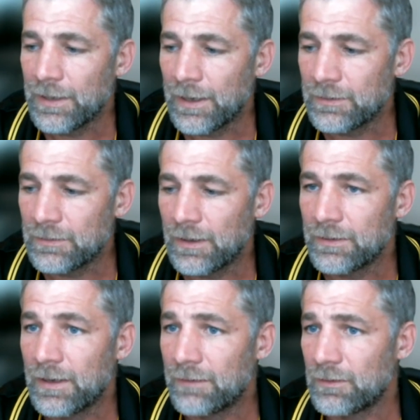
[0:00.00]

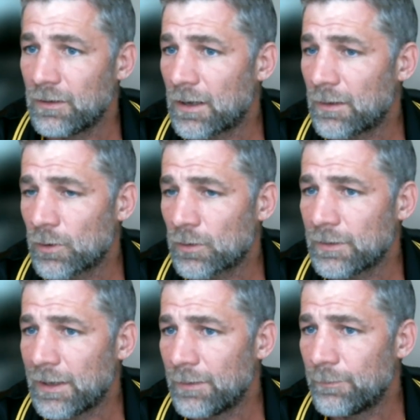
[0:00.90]
and have a lot more
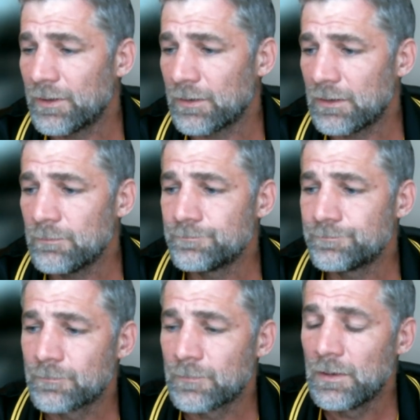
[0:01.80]
reliability.
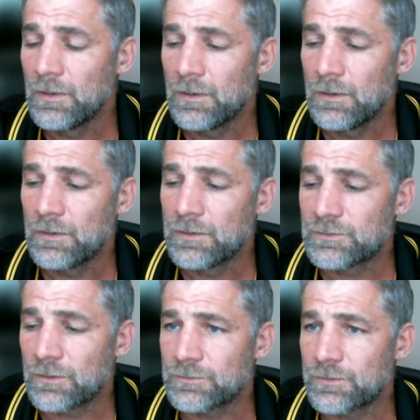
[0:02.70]

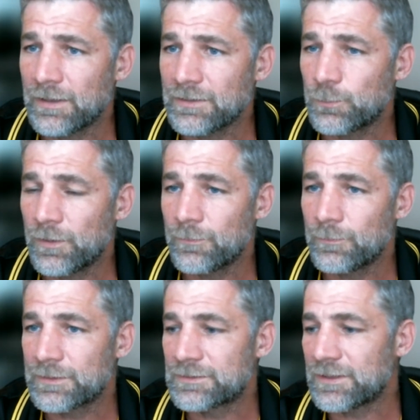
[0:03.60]
So that's one of
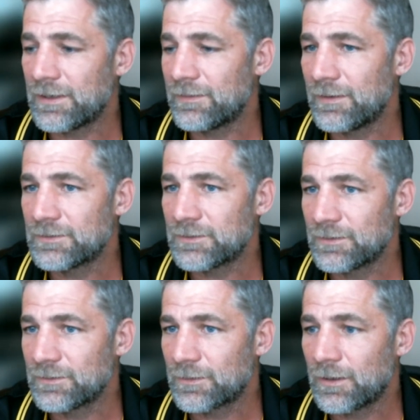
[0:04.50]
the exciting things
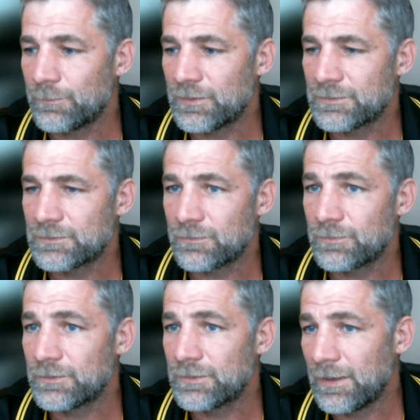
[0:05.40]
on computational
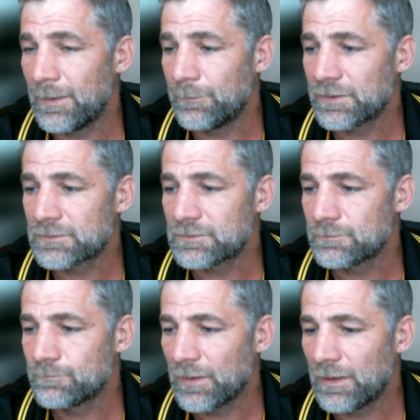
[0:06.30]
fluid
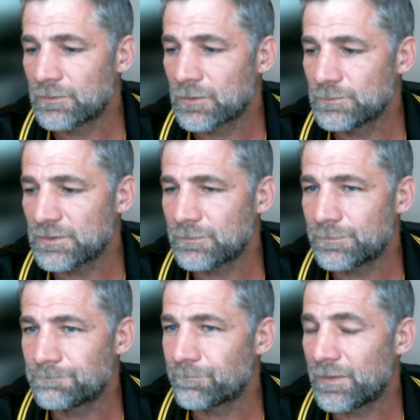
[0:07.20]
dynamics. In terms
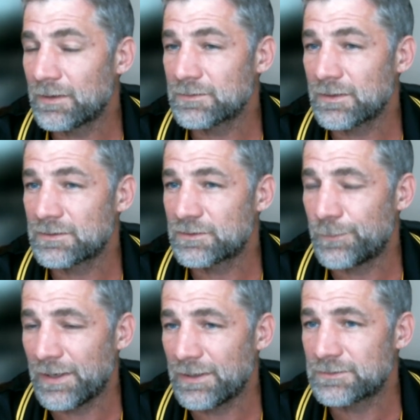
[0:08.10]
of things like
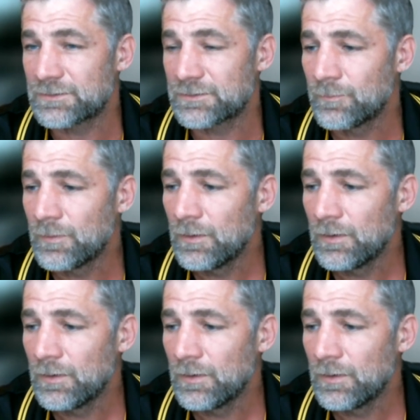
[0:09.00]
space,